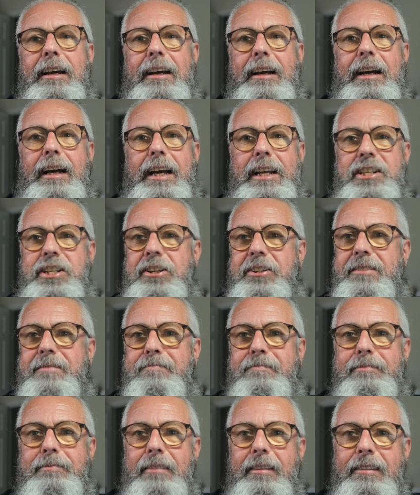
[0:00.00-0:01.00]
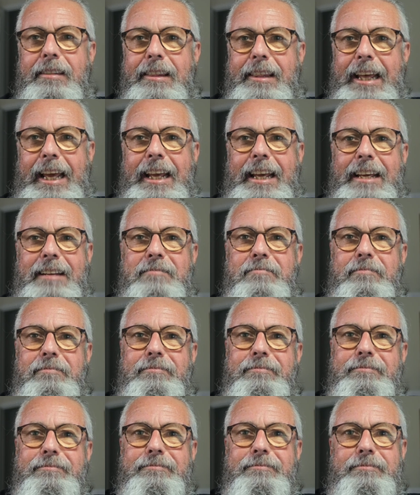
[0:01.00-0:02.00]
I just think
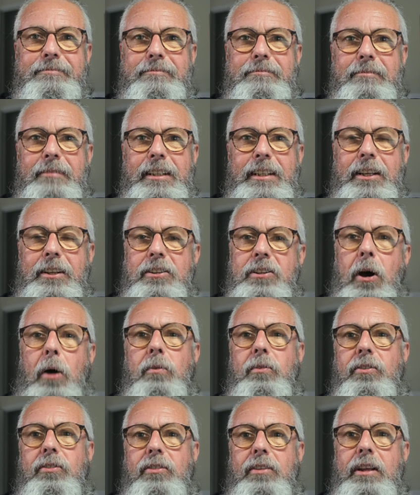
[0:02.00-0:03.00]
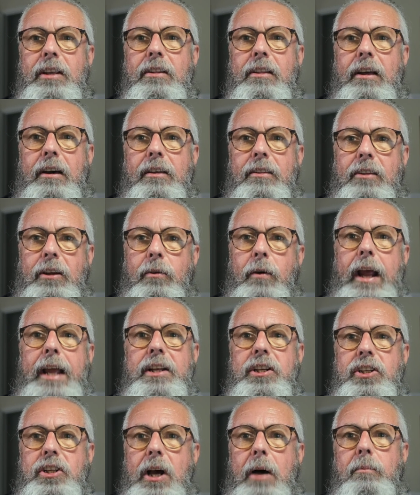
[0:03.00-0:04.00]
you don't see the
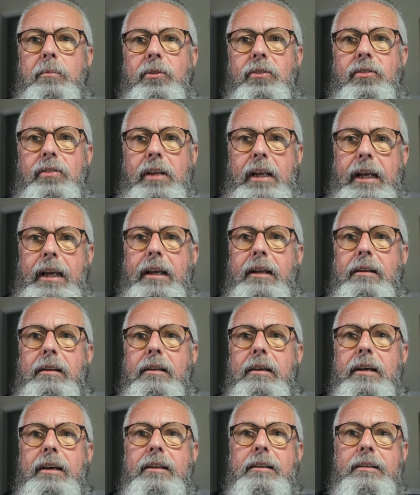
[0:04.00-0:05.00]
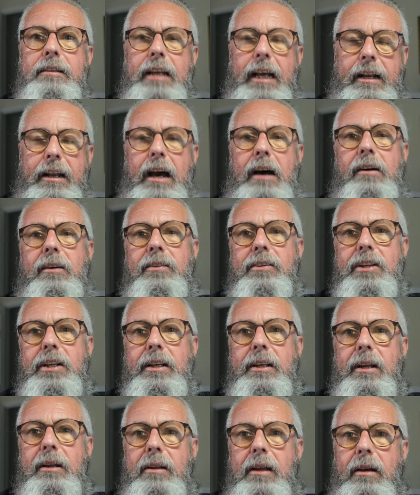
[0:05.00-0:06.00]
great jumps in
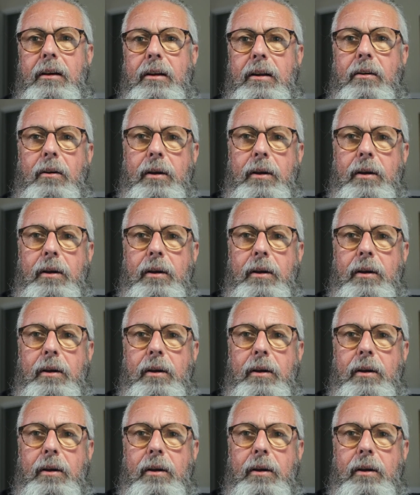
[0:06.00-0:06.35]
technology or